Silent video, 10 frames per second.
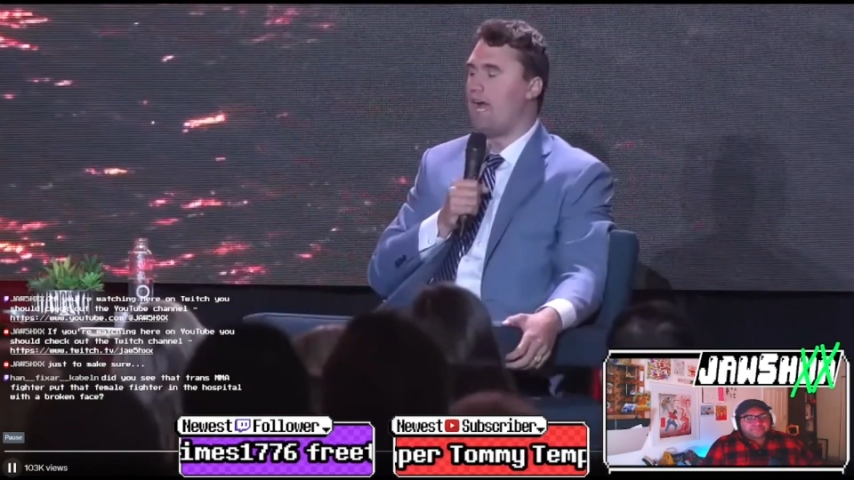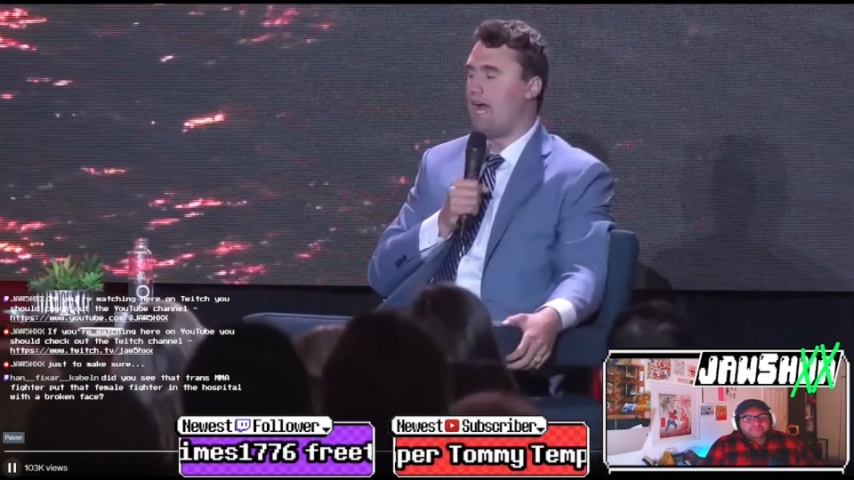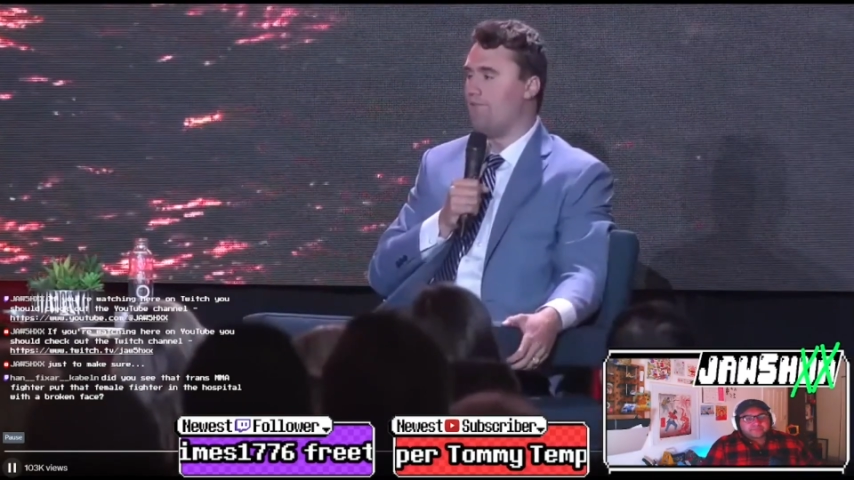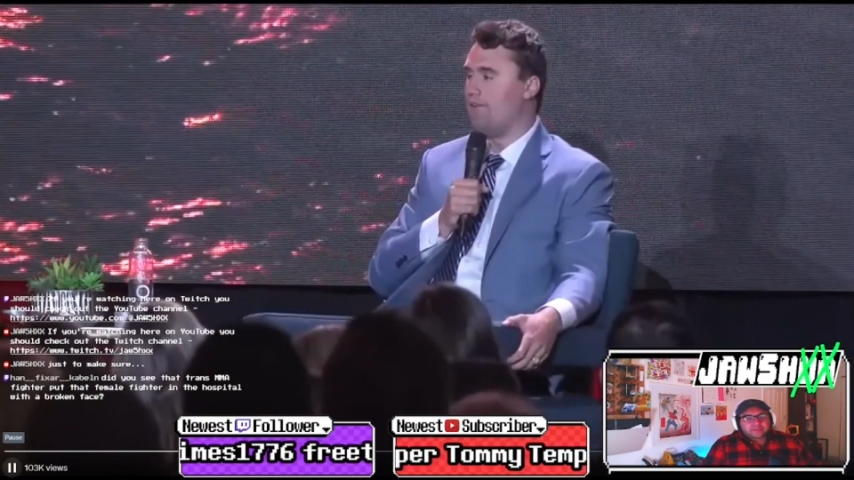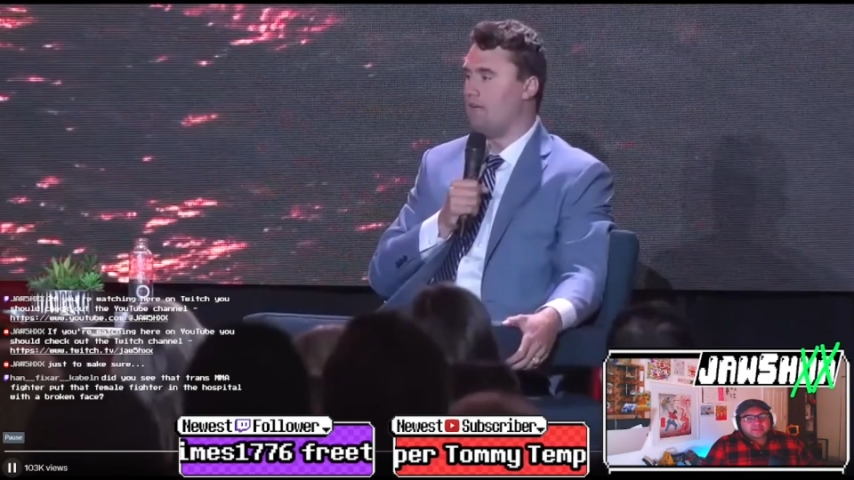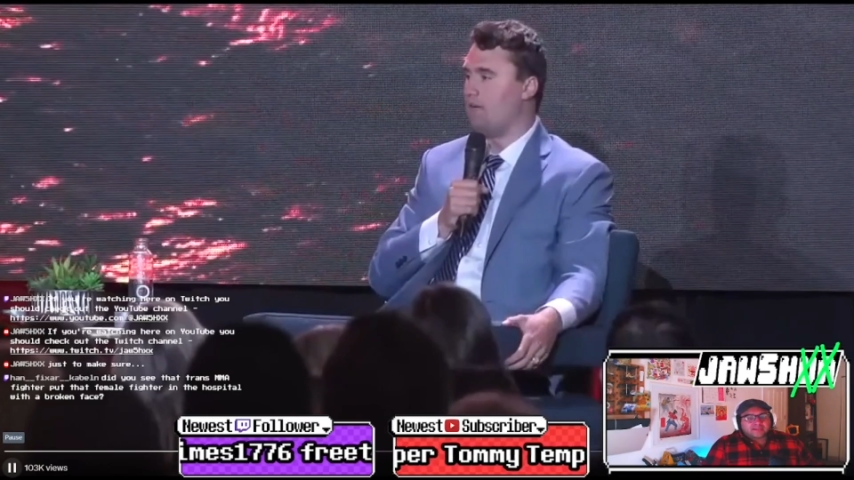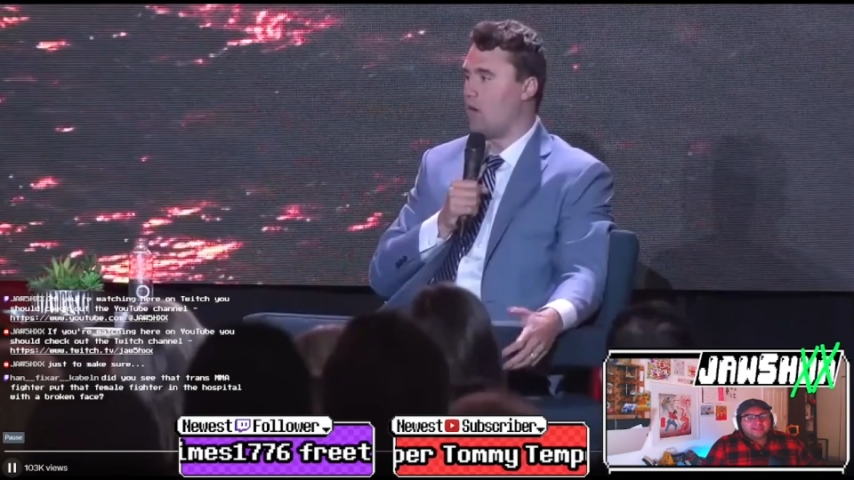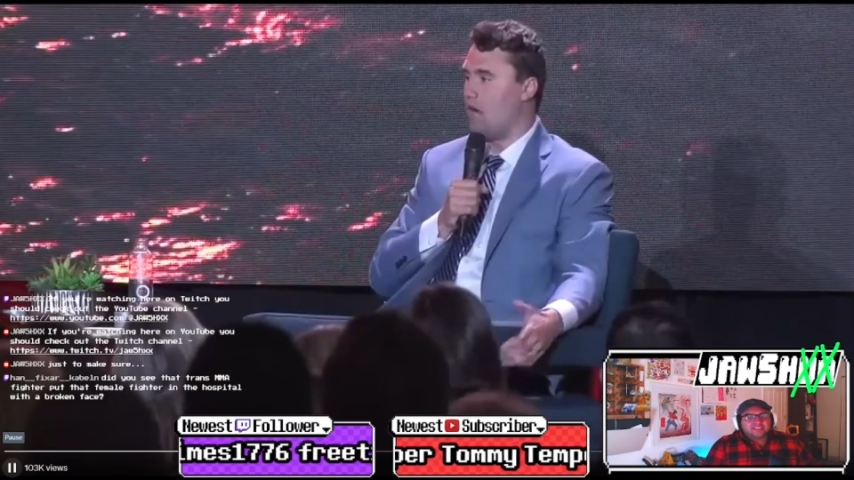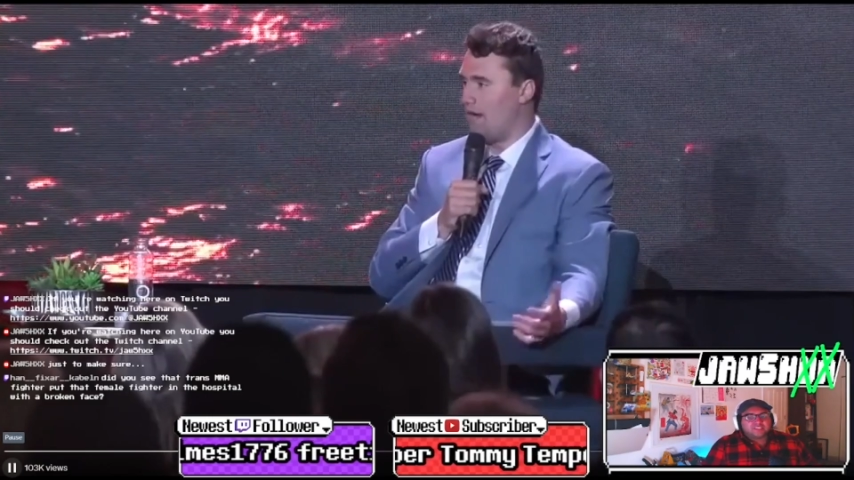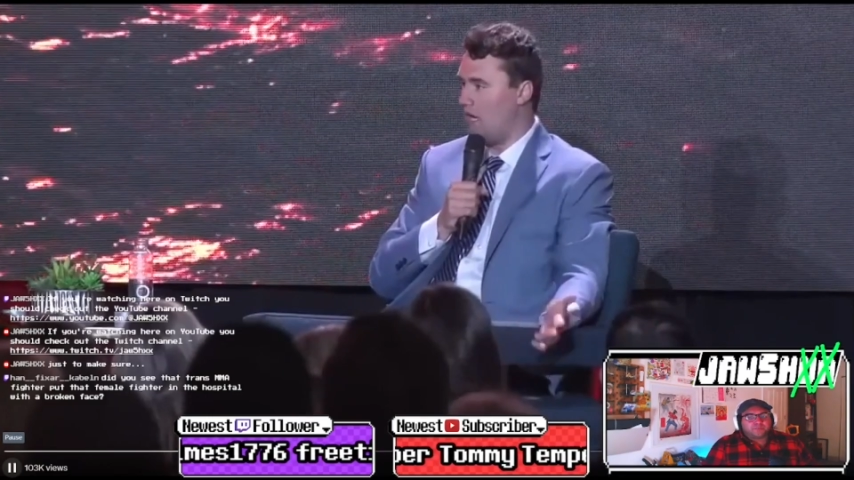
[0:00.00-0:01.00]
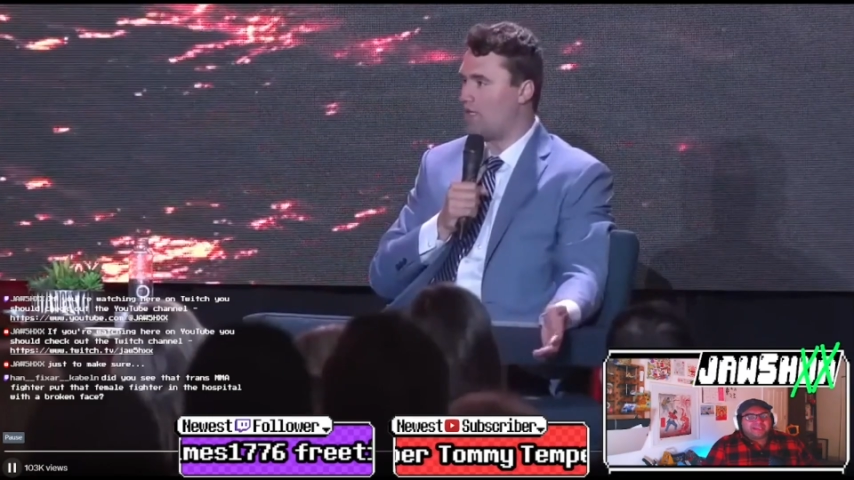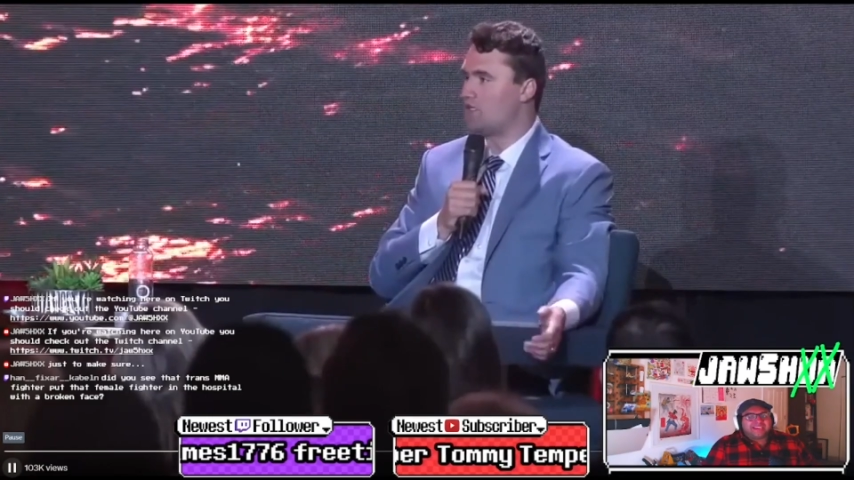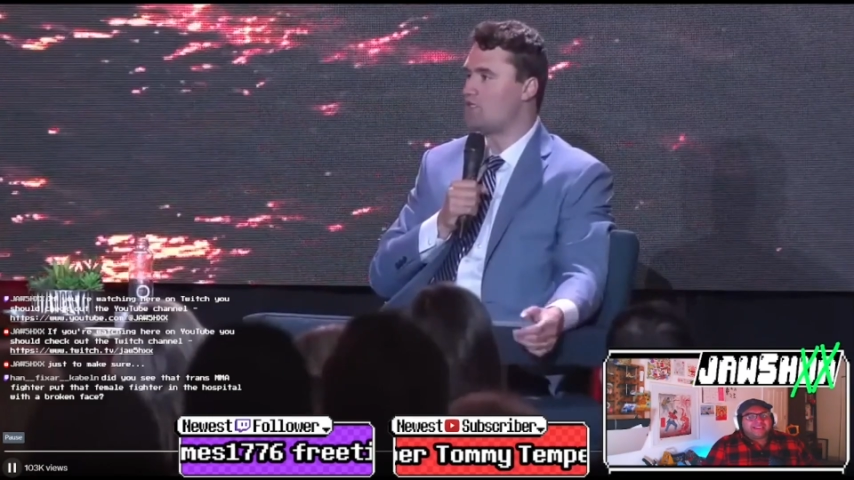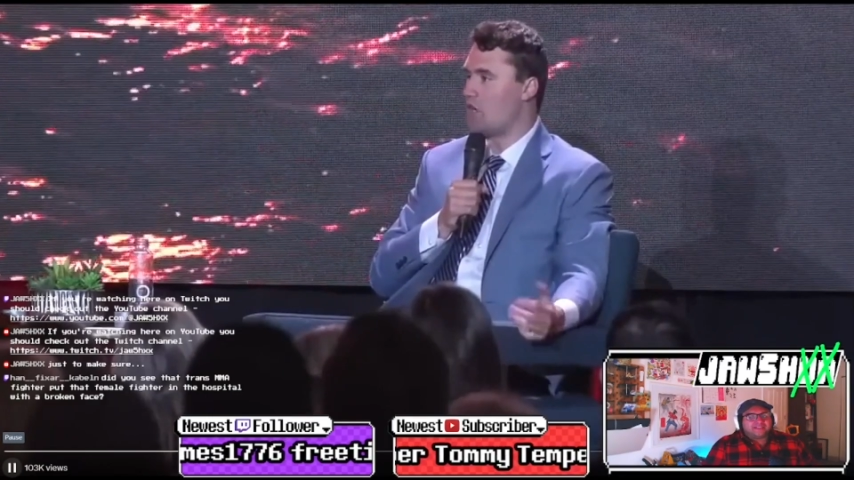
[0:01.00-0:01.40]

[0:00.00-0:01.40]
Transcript: having products,